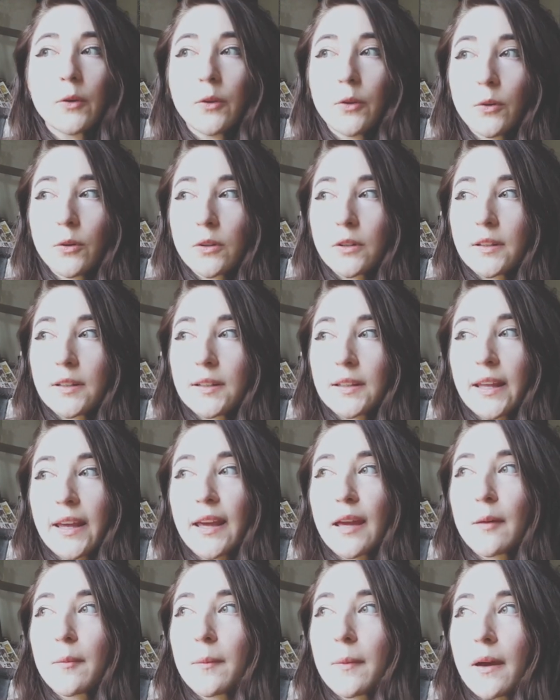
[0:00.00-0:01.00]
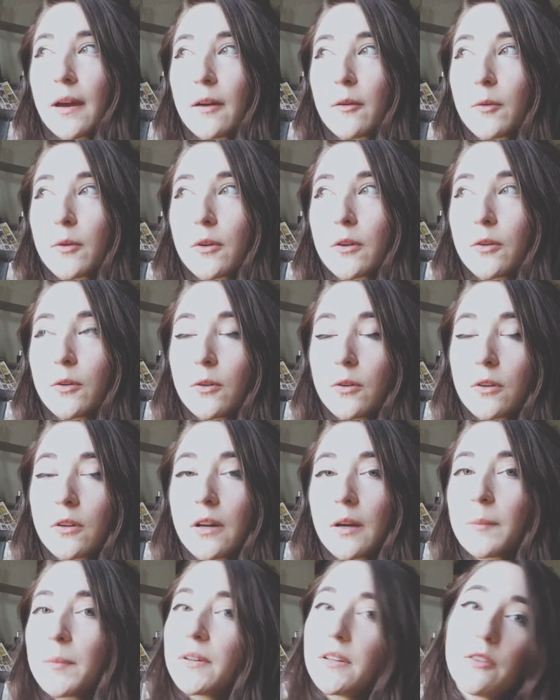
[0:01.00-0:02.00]
I will Google a lamb, I will
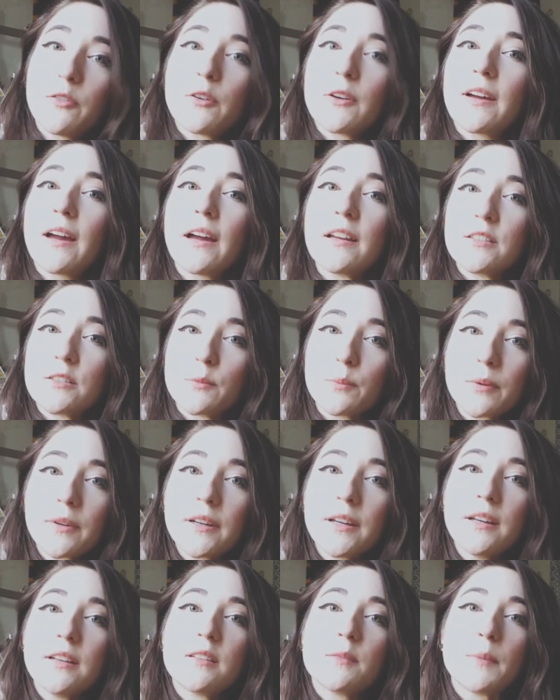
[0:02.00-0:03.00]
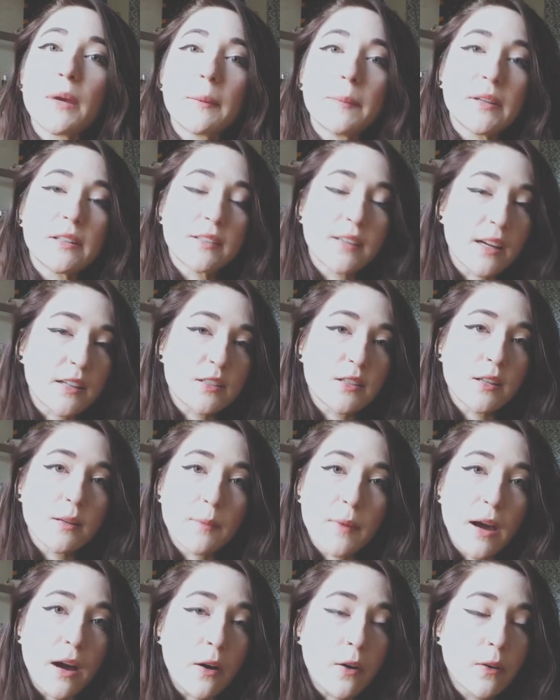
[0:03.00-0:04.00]
Google a couple different kinds of breeds, maybe
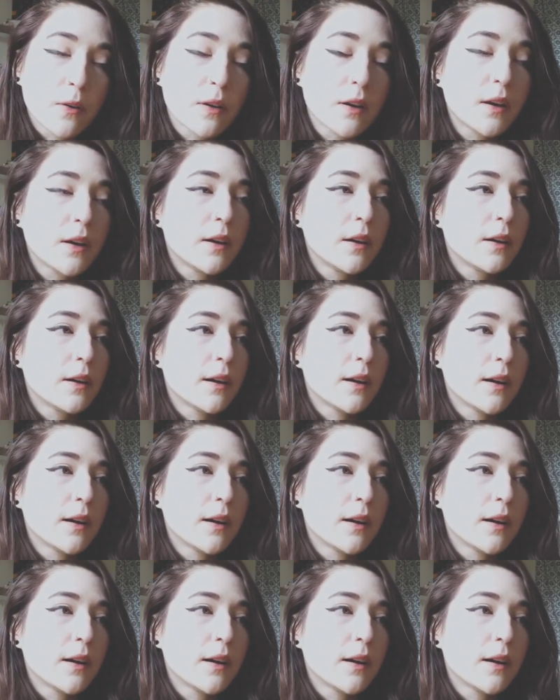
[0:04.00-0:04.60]
sketch them out